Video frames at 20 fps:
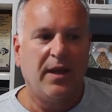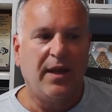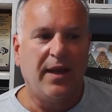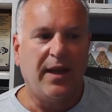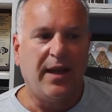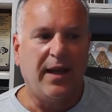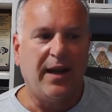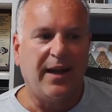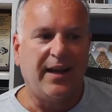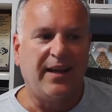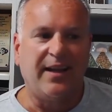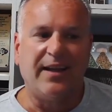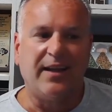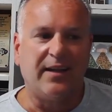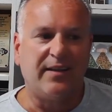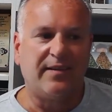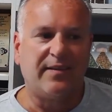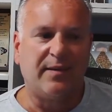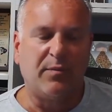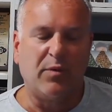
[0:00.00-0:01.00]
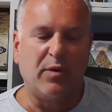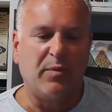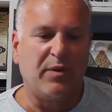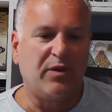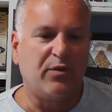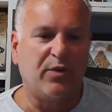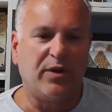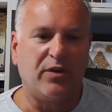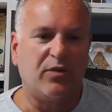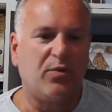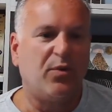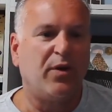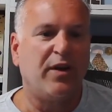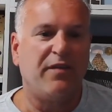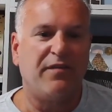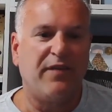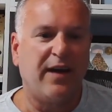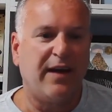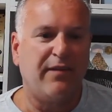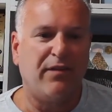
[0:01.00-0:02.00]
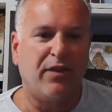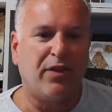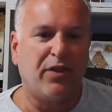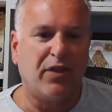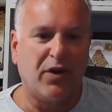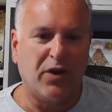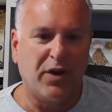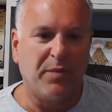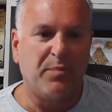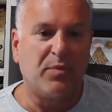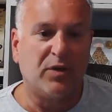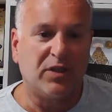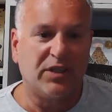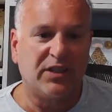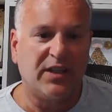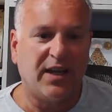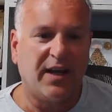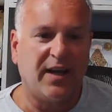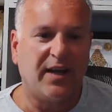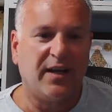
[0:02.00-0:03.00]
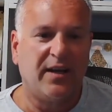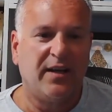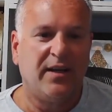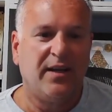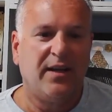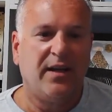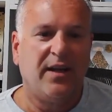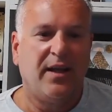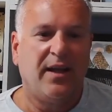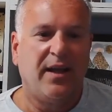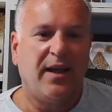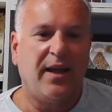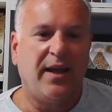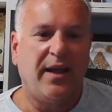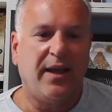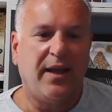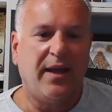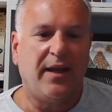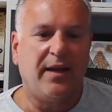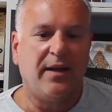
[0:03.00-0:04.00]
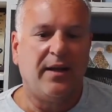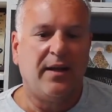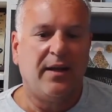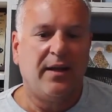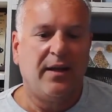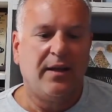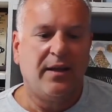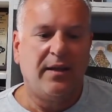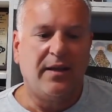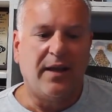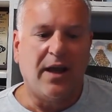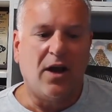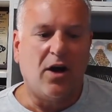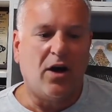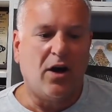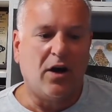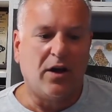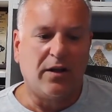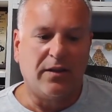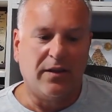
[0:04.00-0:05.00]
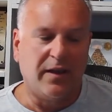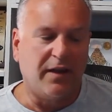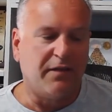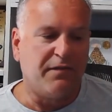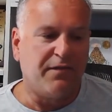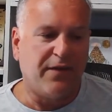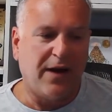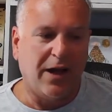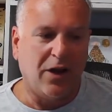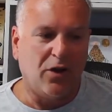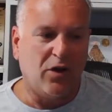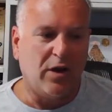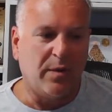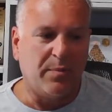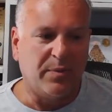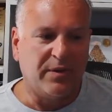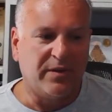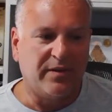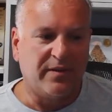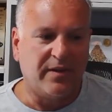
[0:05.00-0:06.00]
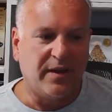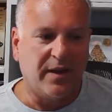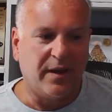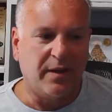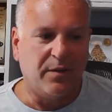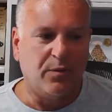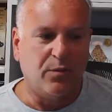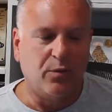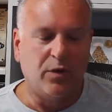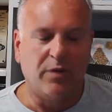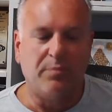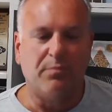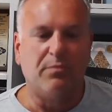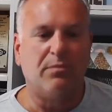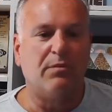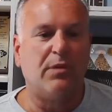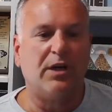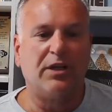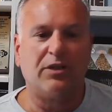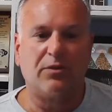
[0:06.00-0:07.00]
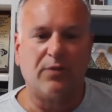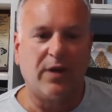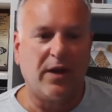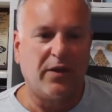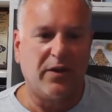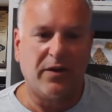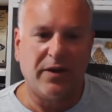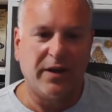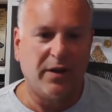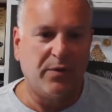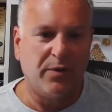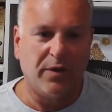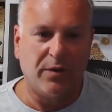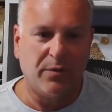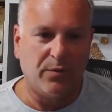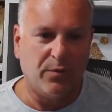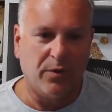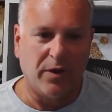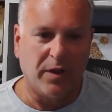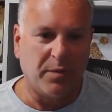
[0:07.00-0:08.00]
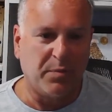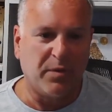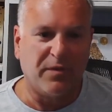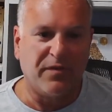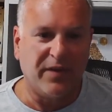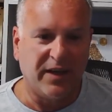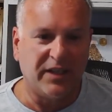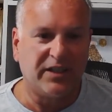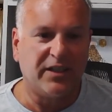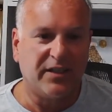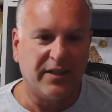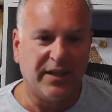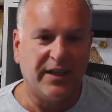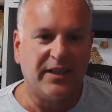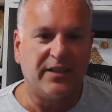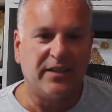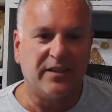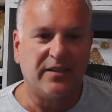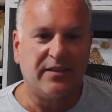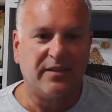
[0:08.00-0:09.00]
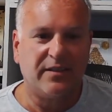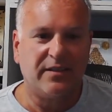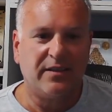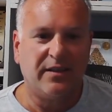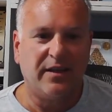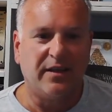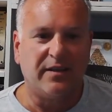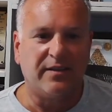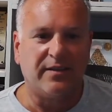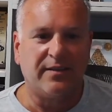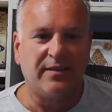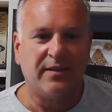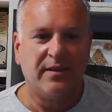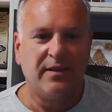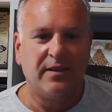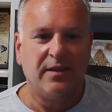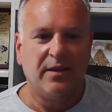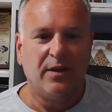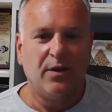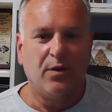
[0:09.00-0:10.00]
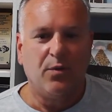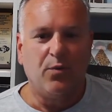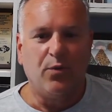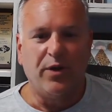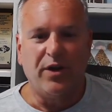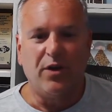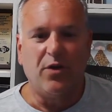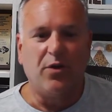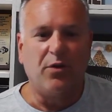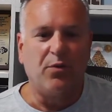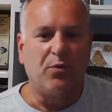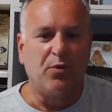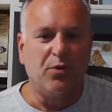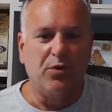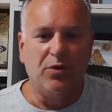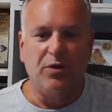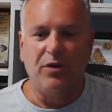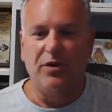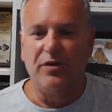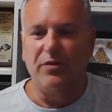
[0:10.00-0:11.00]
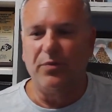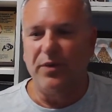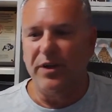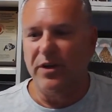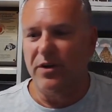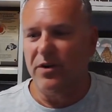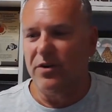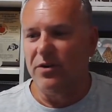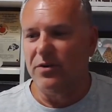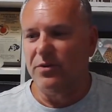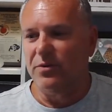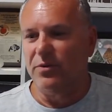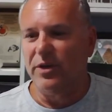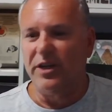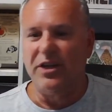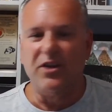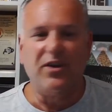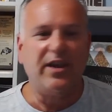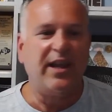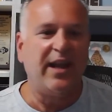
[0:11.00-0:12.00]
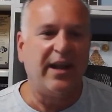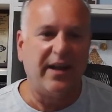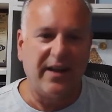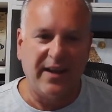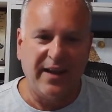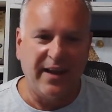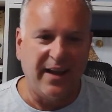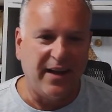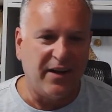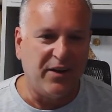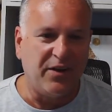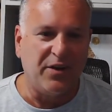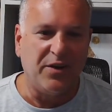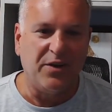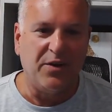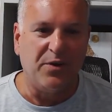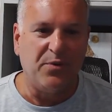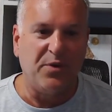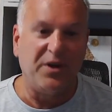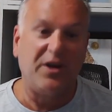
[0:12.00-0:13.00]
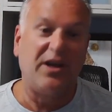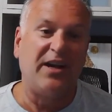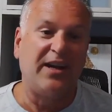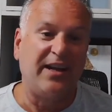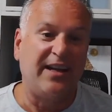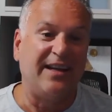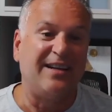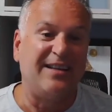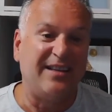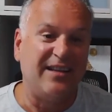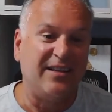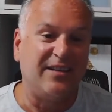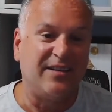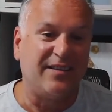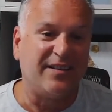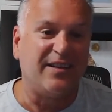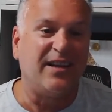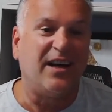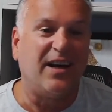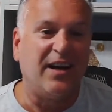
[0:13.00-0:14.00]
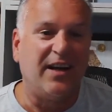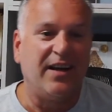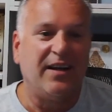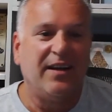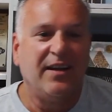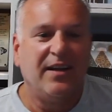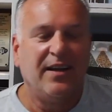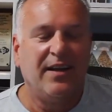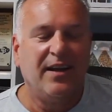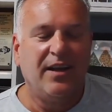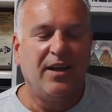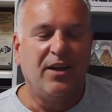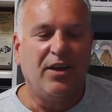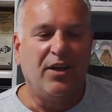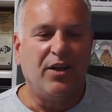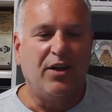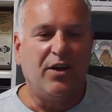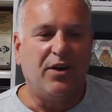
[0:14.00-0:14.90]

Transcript: And I get somewhere between 25 and 30%. And they all then follow up and say, would much rather deal with one of the professional agents because we know the rules. We know what you can and can't do. We know how to get deals done. You